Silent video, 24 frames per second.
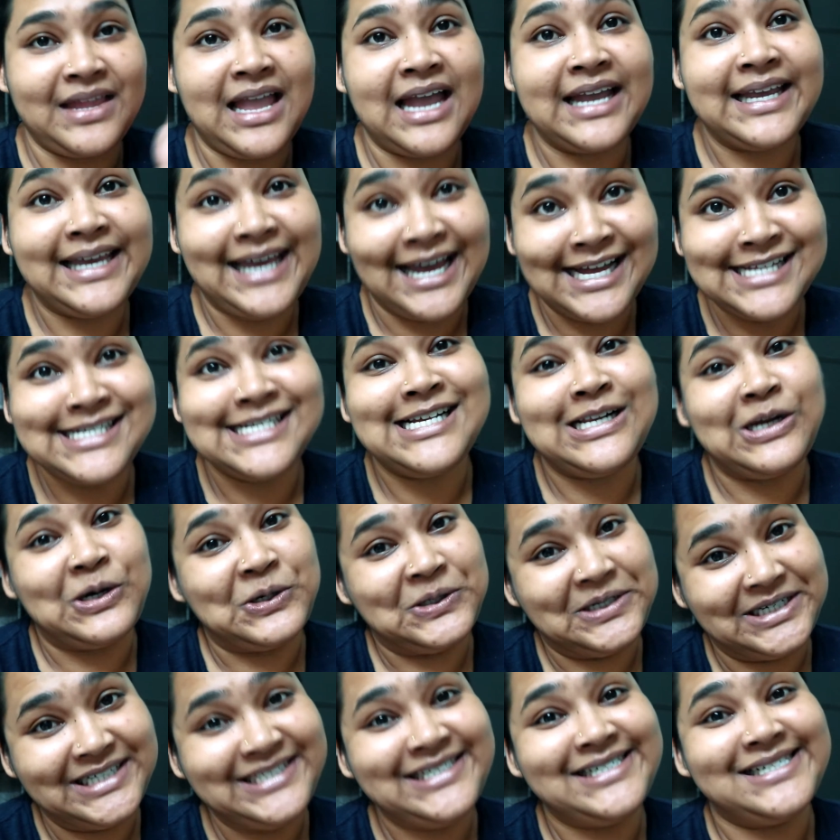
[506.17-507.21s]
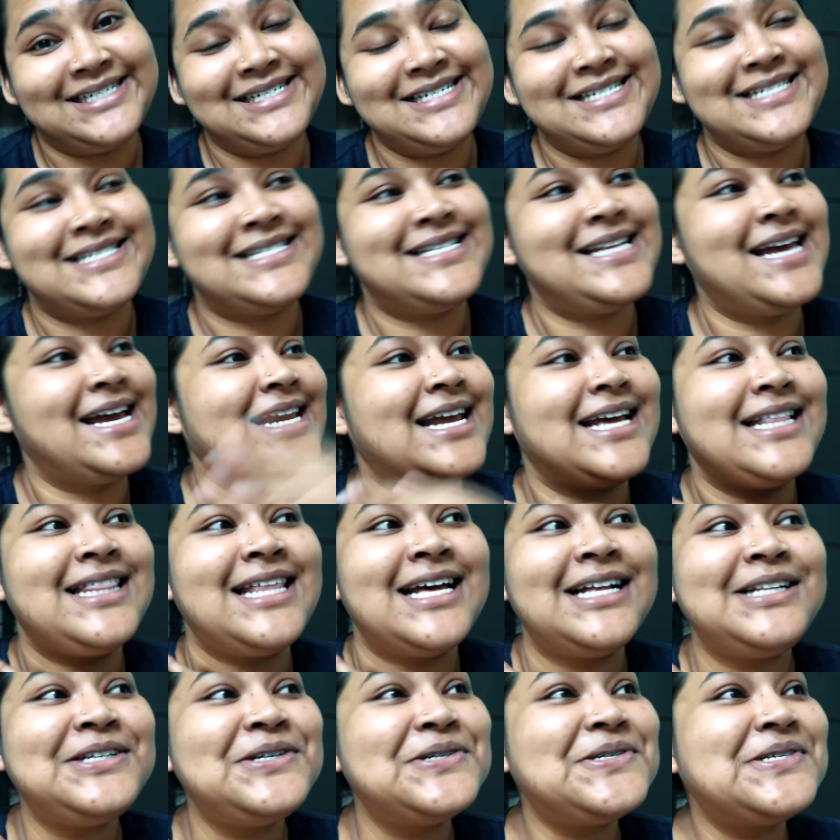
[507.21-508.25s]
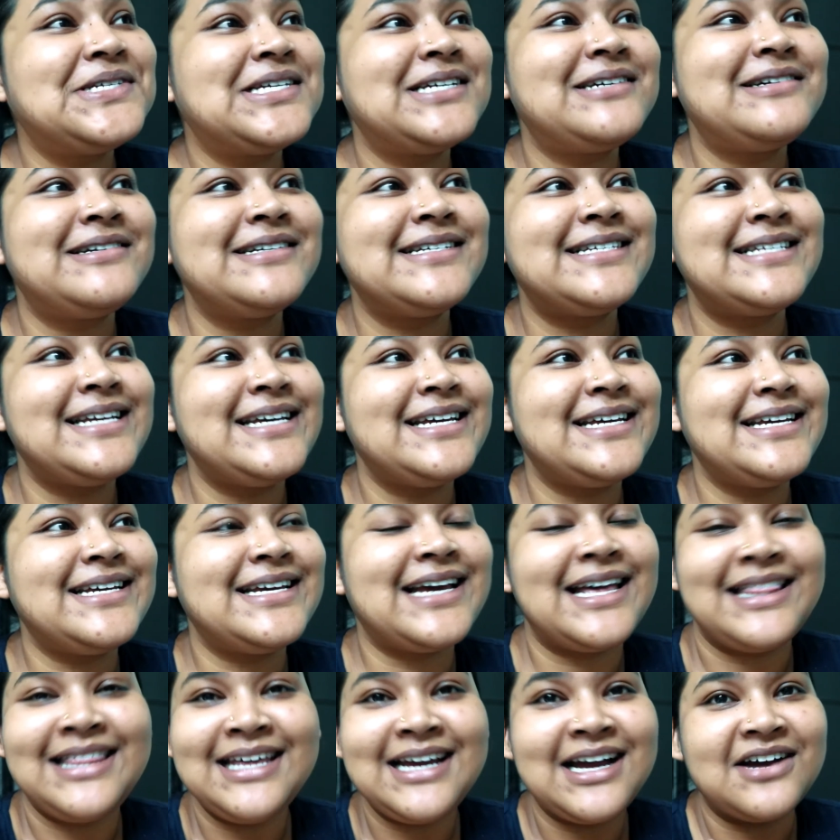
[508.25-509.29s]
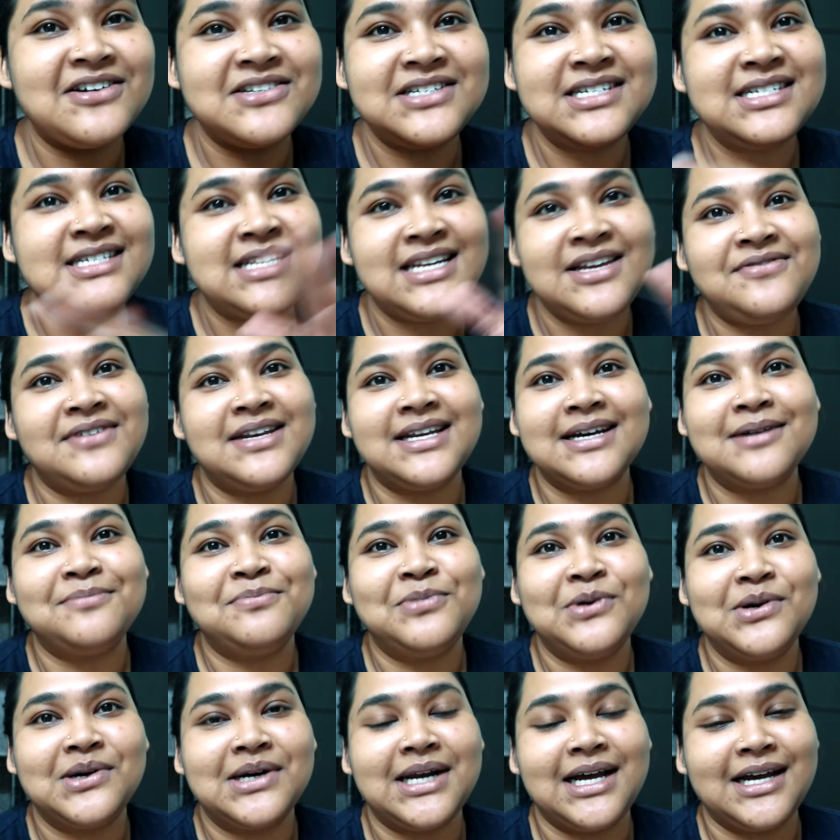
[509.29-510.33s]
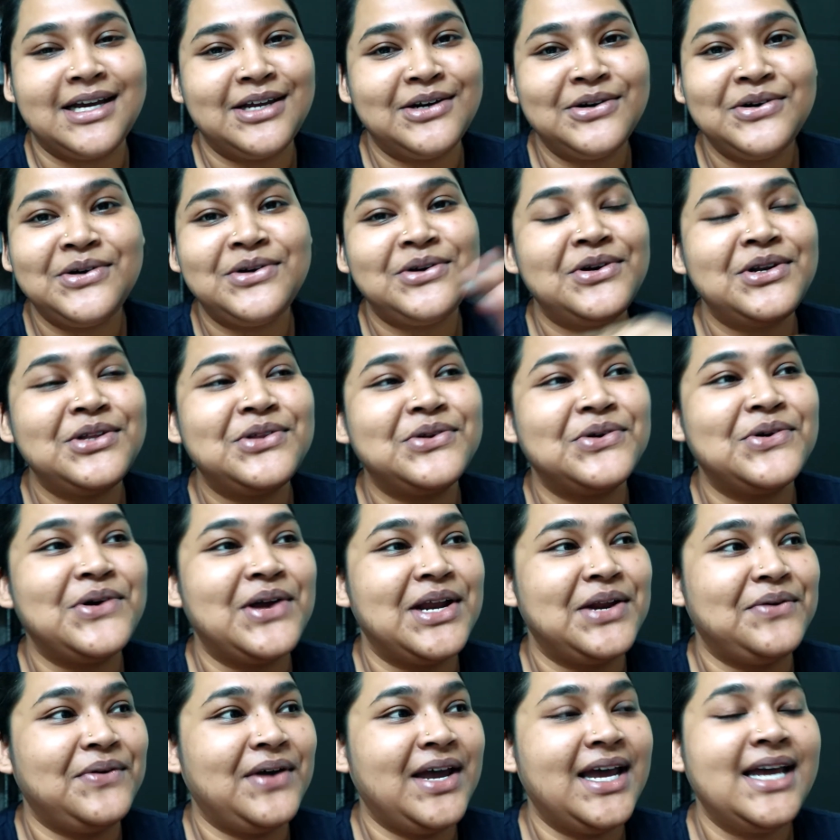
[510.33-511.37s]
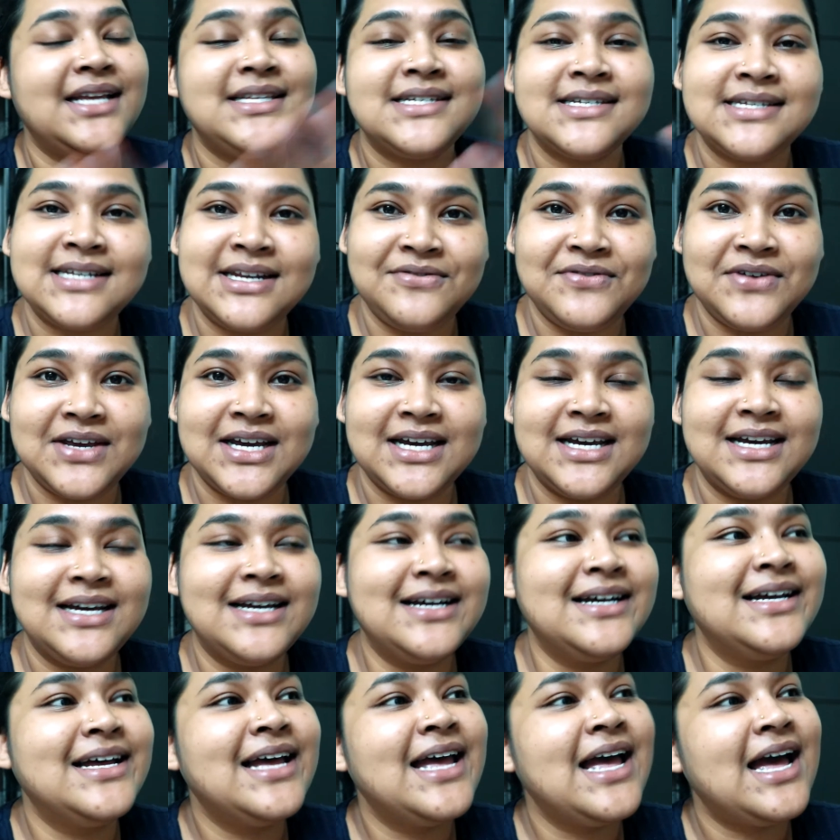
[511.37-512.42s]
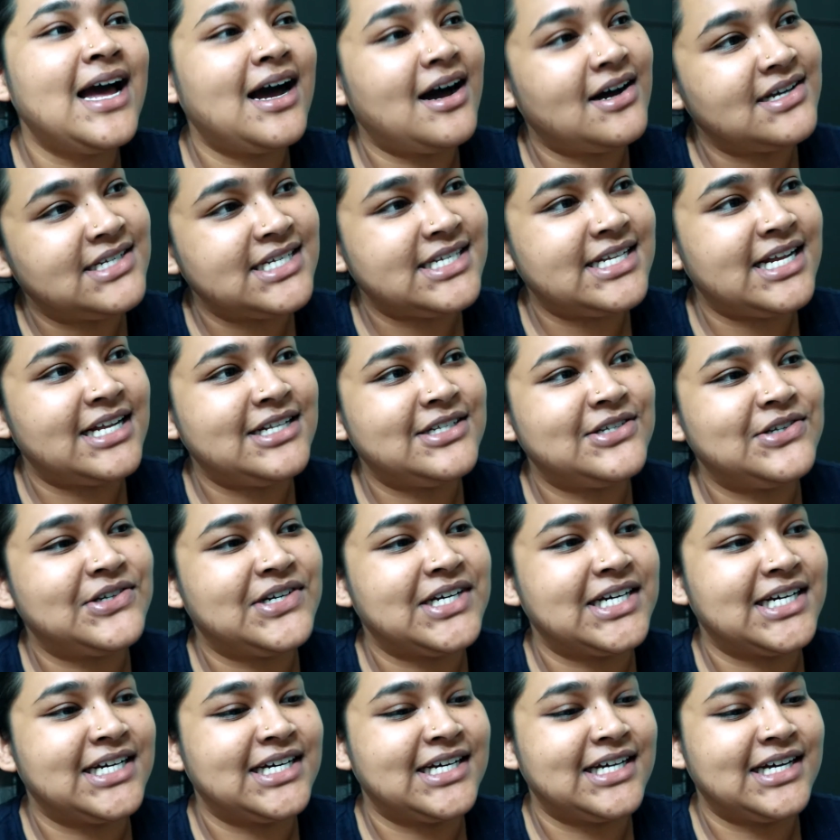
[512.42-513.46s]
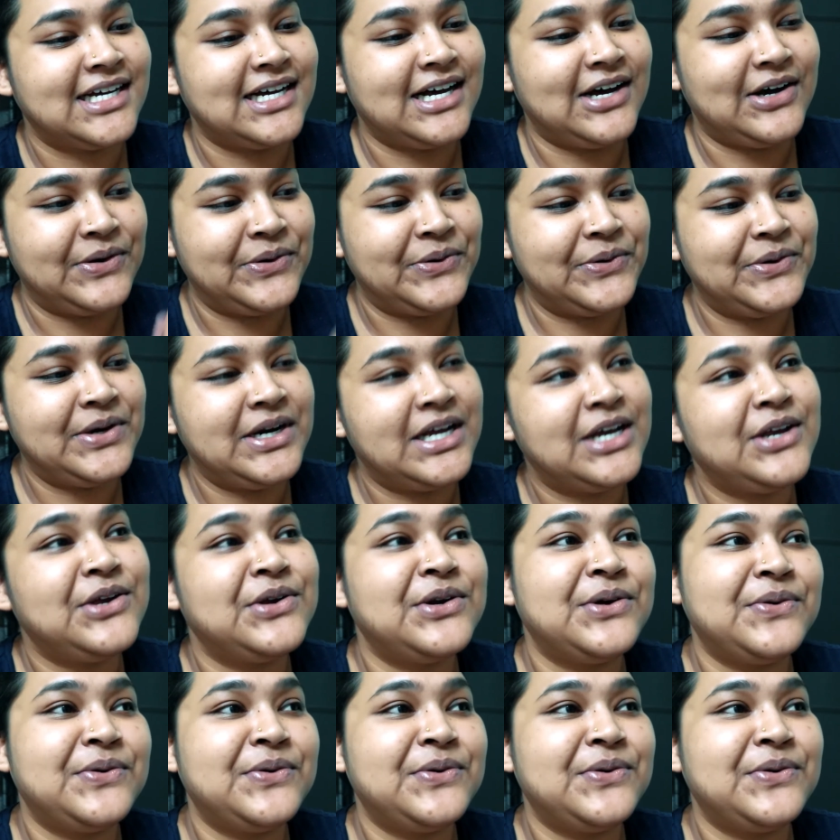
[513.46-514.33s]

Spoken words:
cancel on us, then I tell you seriously, I think I'll just live in Kapong, you know, no need to go anywhere, just live here. I'll just tell to the owner, you know